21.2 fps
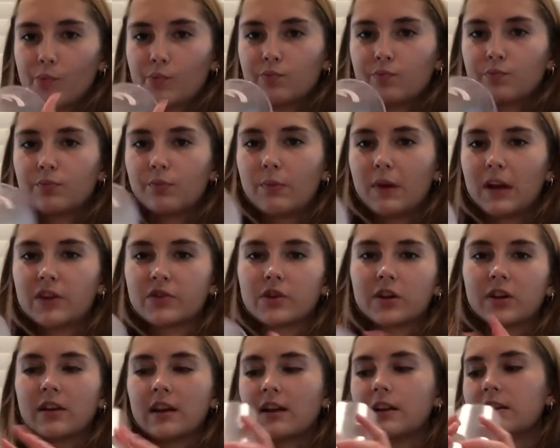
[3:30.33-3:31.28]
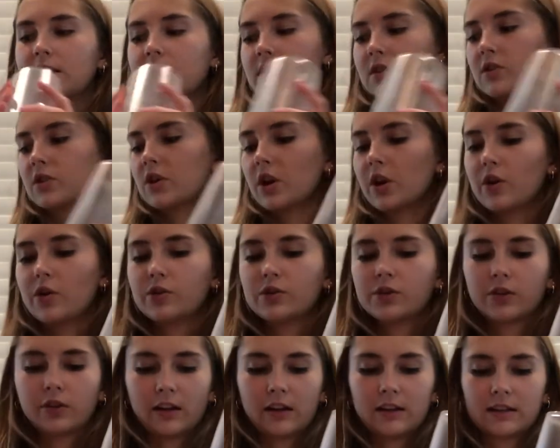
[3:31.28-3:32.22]
make sure that it's a circle so
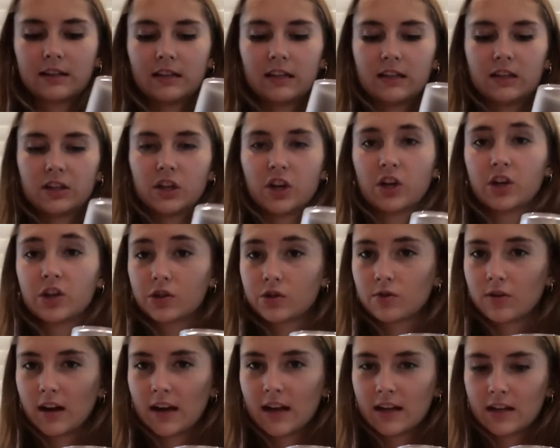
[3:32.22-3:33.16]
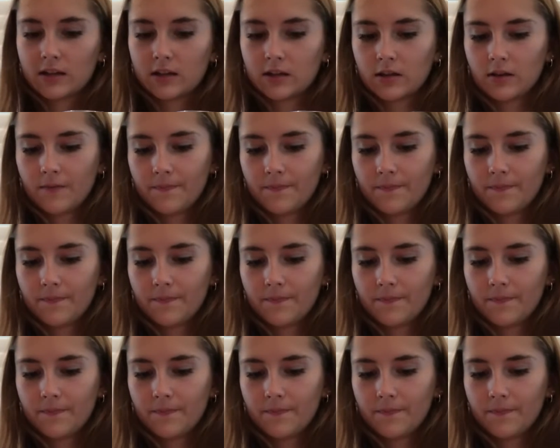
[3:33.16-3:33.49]
that it's easier to trace,